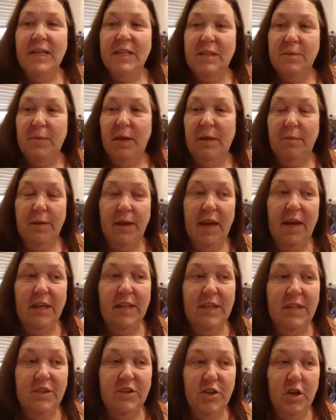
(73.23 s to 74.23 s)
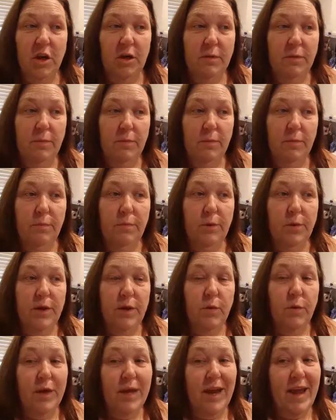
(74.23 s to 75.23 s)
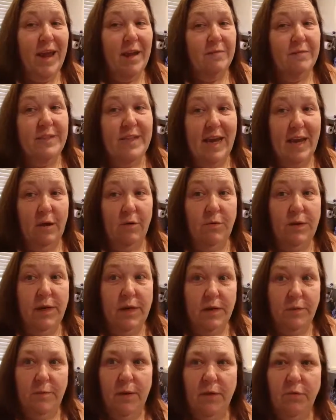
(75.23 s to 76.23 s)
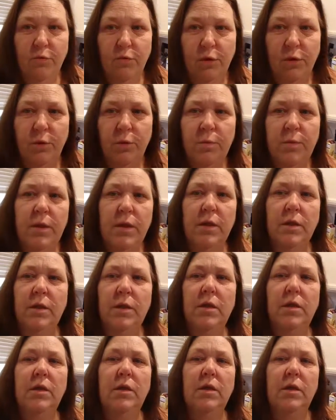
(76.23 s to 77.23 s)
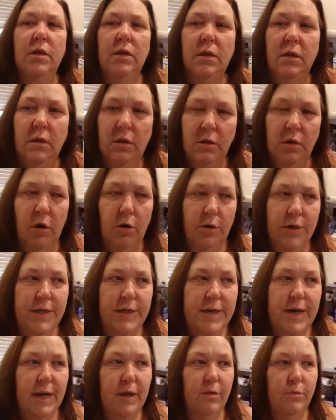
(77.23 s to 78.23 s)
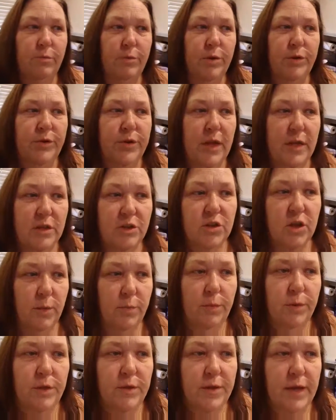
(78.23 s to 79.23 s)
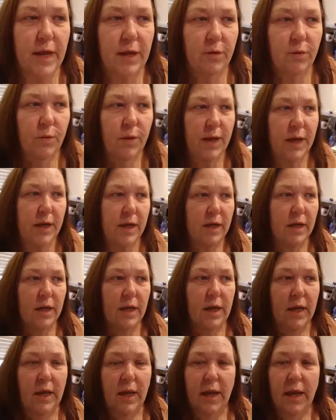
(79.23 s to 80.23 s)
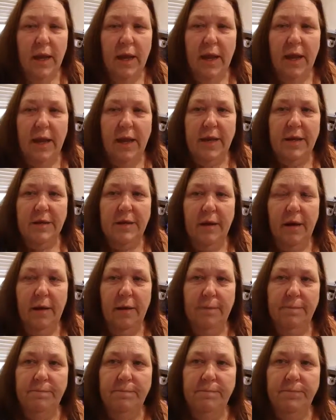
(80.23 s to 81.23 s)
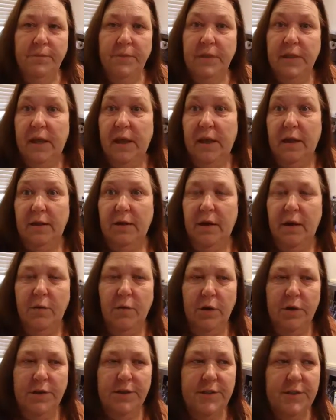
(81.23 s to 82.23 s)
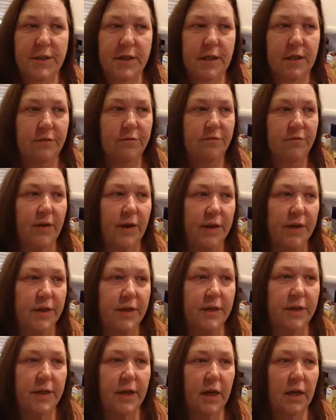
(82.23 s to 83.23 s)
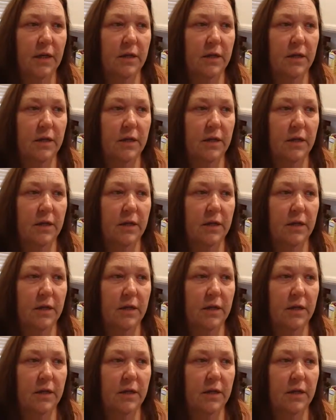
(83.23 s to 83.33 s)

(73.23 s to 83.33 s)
to maybe at least start putting what I have down in my room. Already down, start putting that away. And, yeah, I want to see if I could